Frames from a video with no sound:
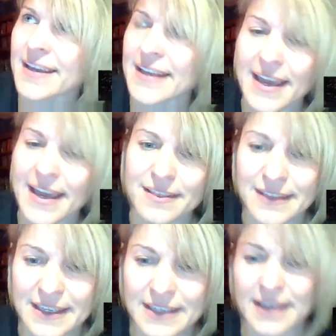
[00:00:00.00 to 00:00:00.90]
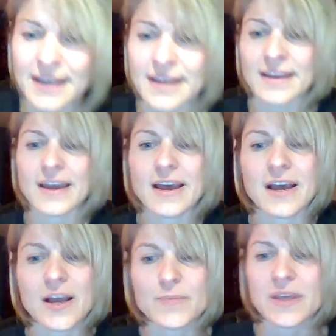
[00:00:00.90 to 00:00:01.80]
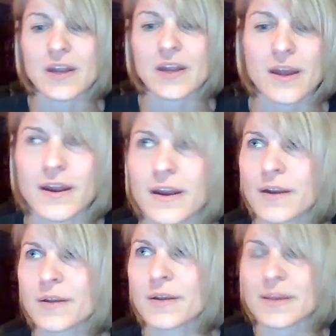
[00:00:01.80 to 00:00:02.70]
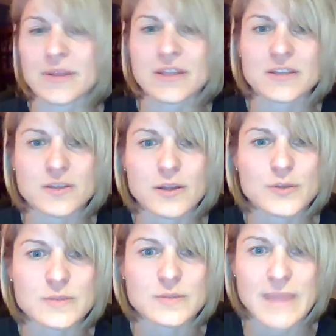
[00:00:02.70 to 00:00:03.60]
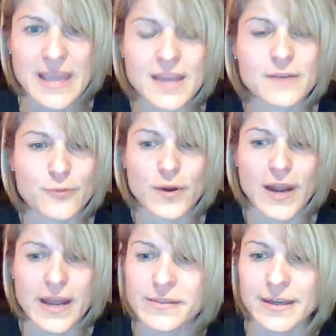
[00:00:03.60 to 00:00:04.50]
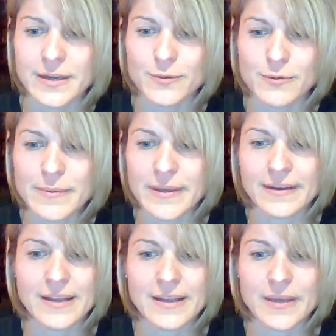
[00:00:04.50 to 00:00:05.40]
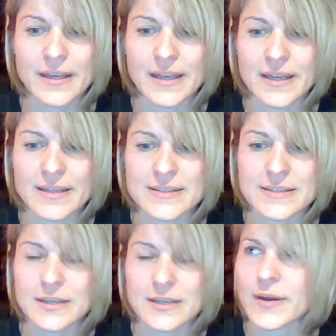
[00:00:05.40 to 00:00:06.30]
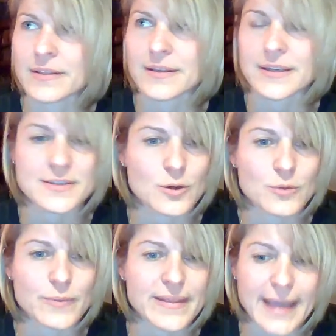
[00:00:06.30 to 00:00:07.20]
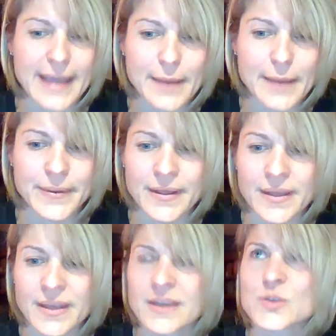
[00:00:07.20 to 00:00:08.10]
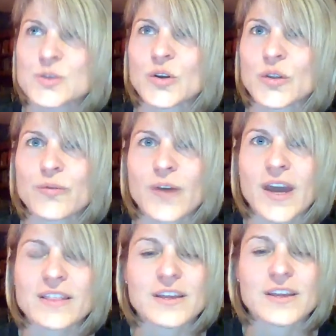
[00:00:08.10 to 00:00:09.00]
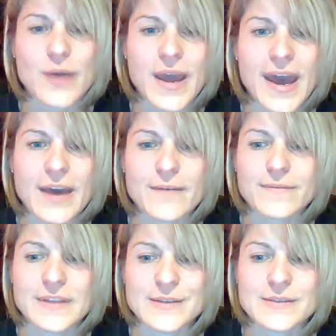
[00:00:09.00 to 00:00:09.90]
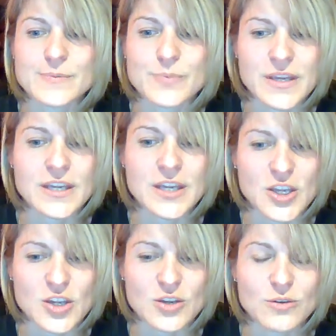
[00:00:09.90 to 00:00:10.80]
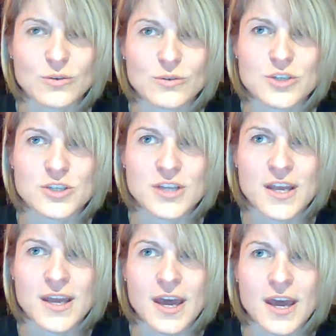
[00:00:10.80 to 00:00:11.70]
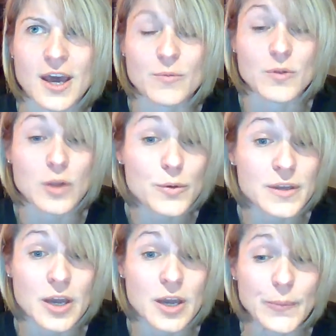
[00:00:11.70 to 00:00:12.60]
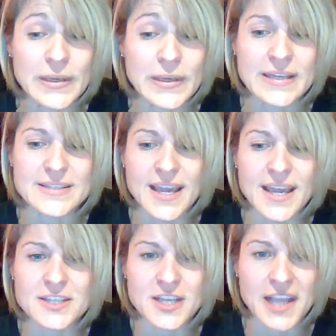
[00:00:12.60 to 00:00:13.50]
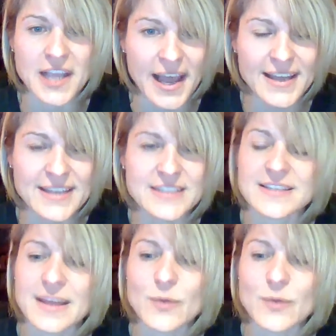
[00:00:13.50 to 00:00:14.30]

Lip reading: Athleta that are, this clothes made for athletic women. And it's, Athleta is owned by the Gap. So the fact that you have these big, huge clothing companies catching on to that